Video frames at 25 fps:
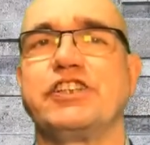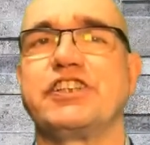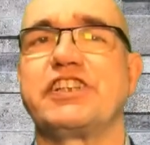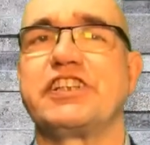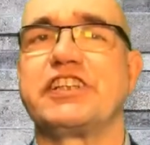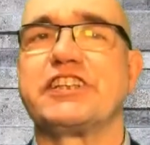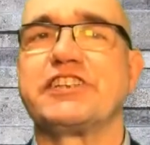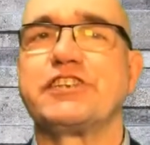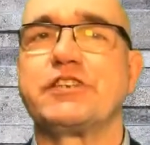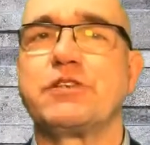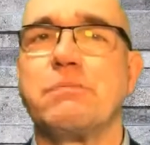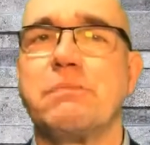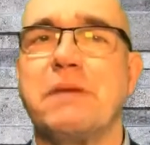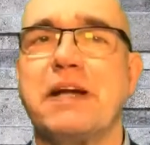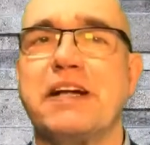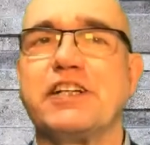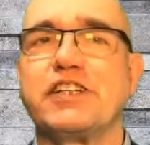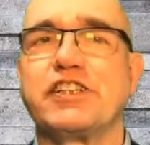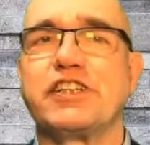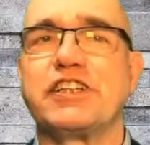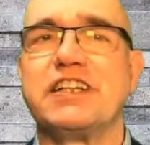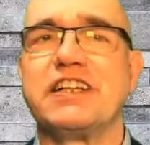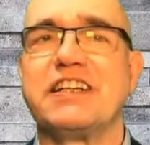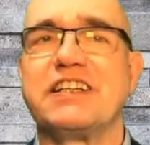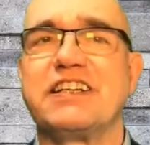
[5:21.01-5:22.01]
Just to
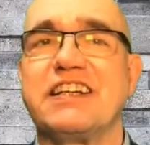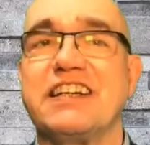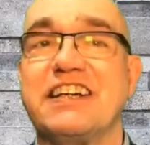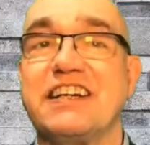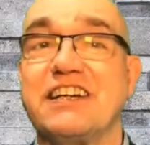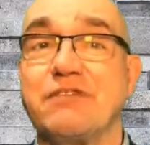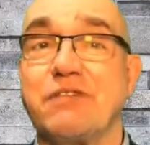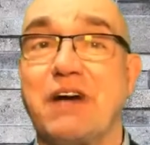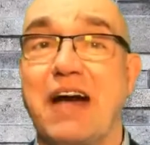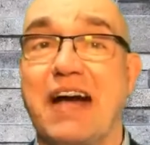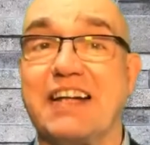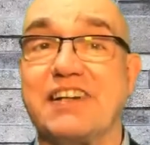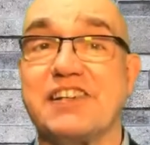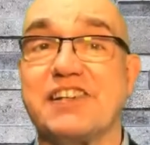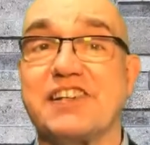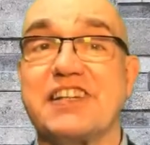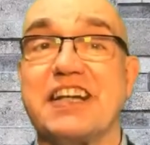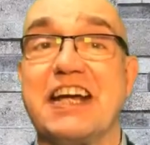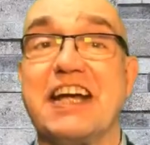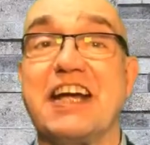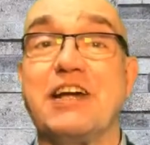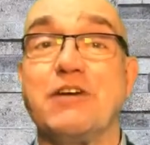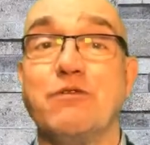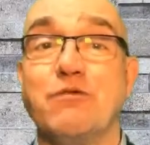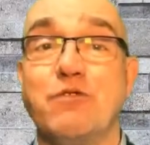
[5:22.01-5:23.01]
mention it in advance,
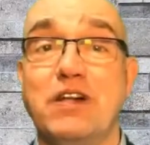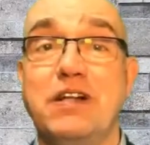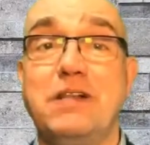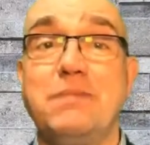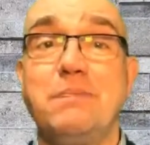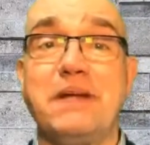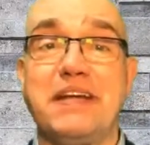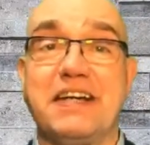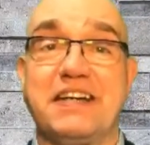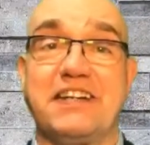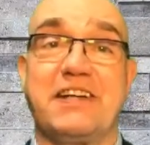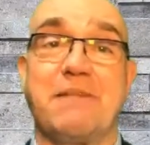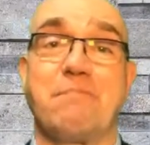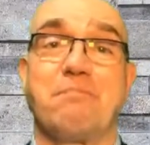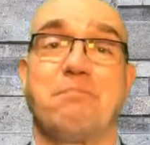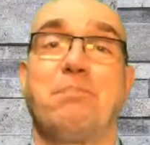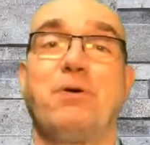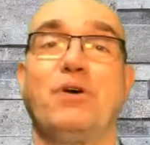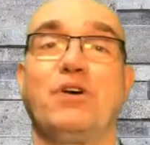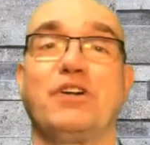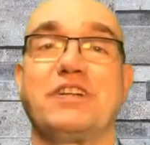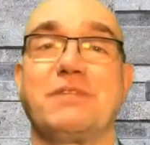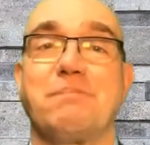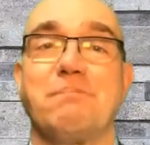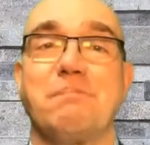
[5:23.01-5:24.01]
it will be an
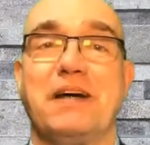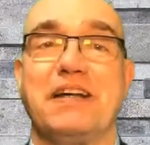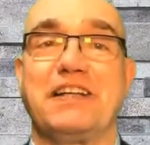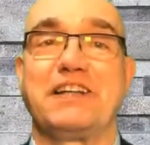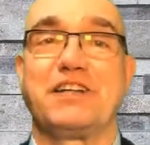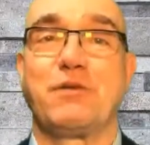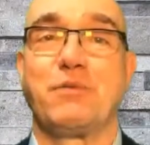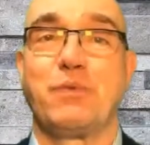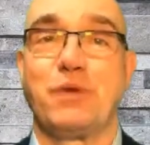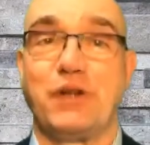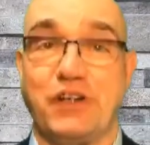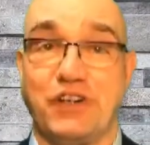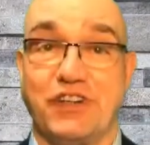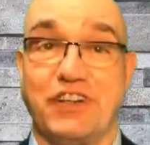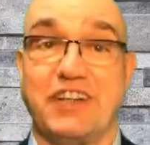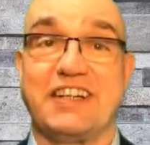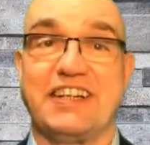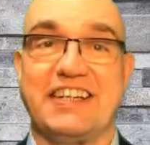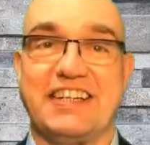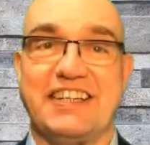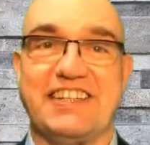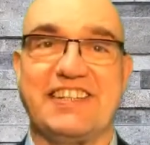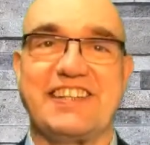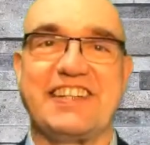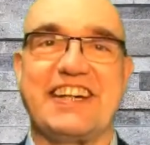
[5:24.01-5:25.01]
important matter we're going
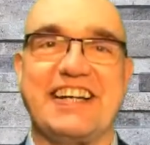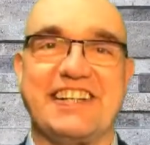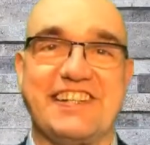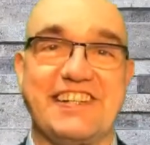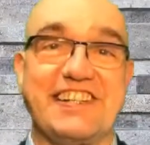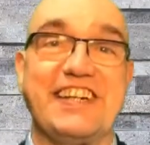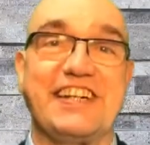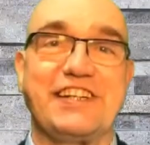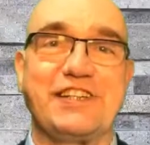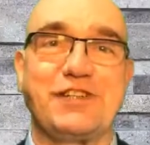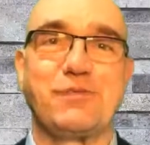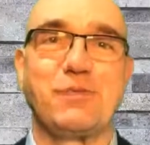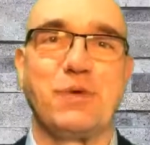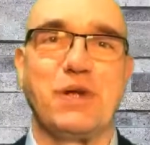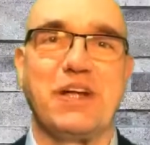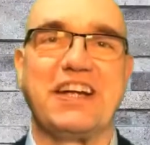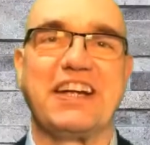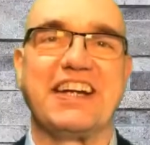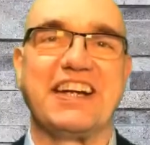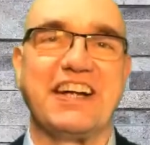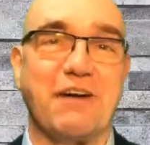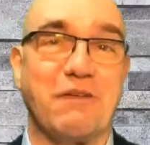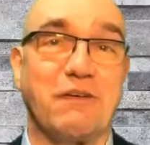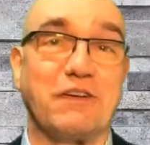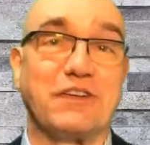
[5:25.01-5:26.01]
to discuss next week
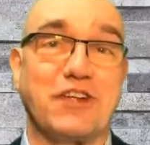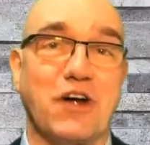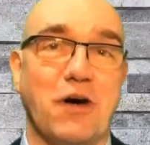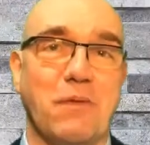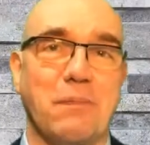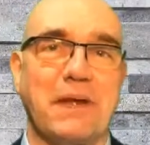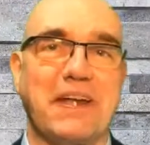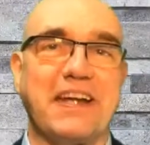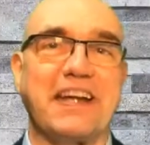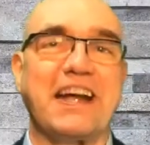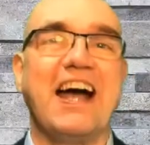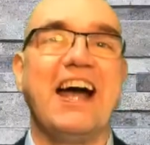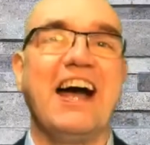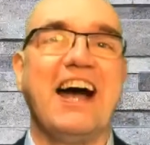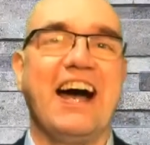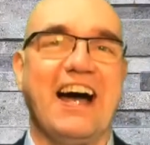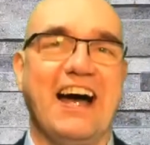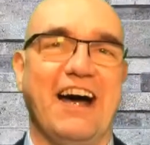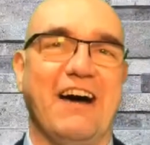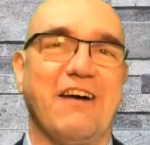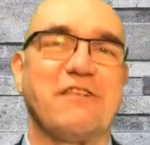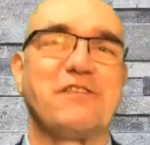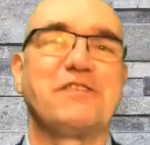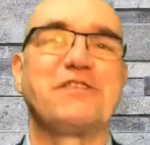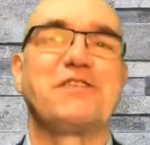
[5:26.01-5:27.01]
in our topic,
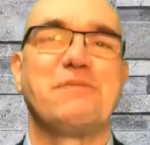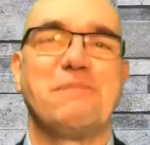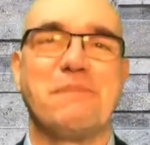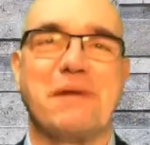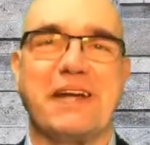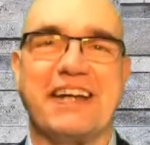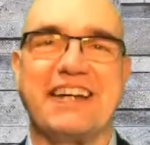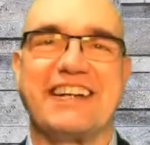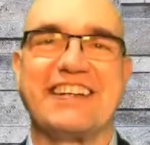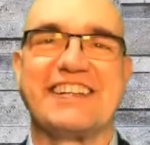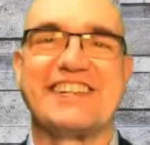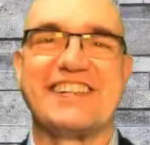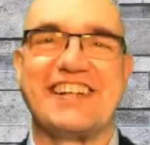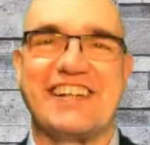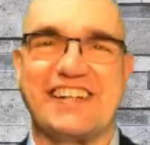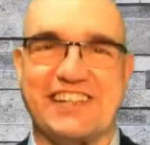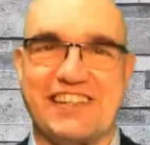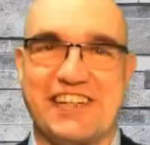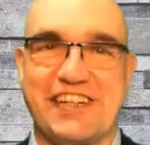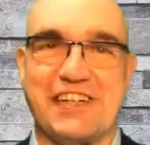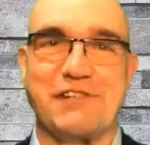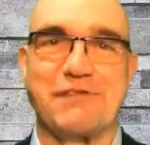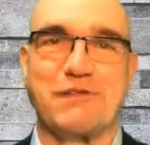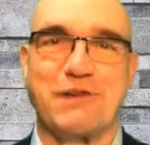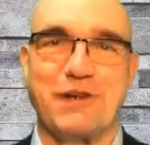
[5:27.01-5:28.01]
how to make a
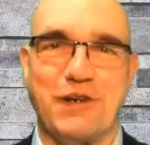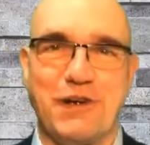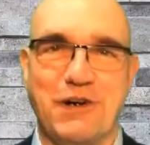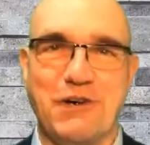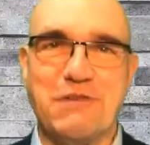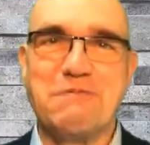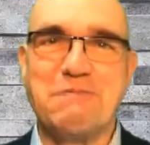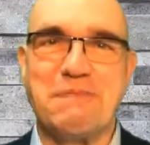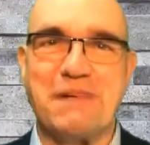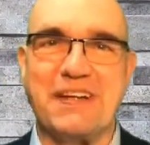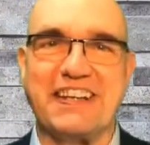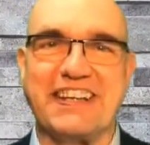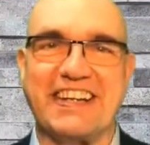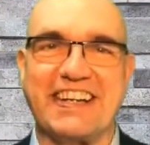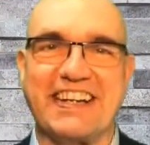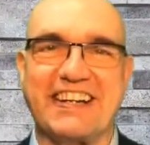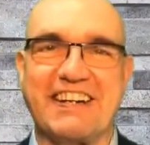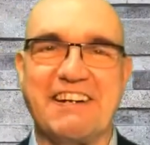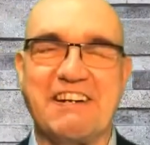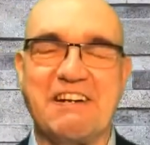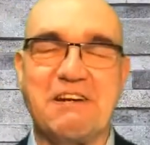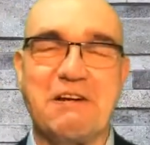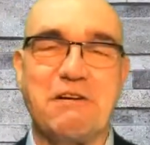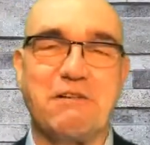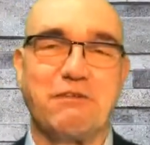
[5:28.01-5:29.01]
successful home meeting.
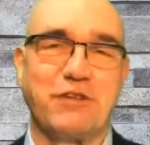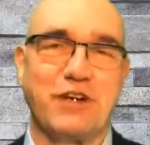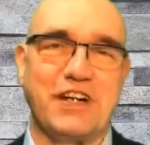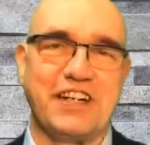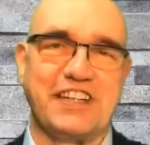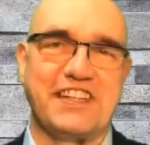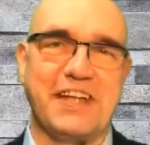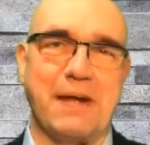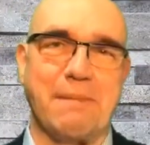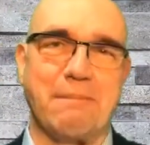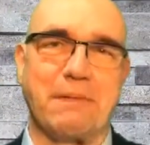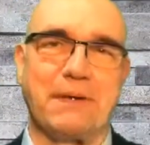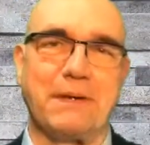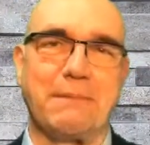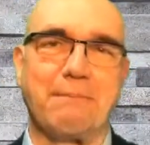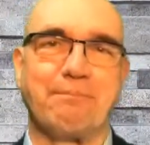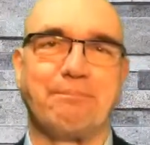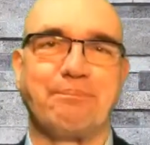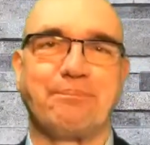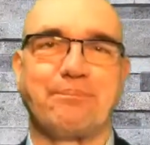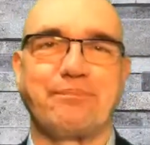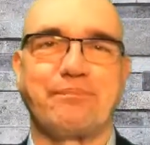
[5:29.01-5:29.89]
For example,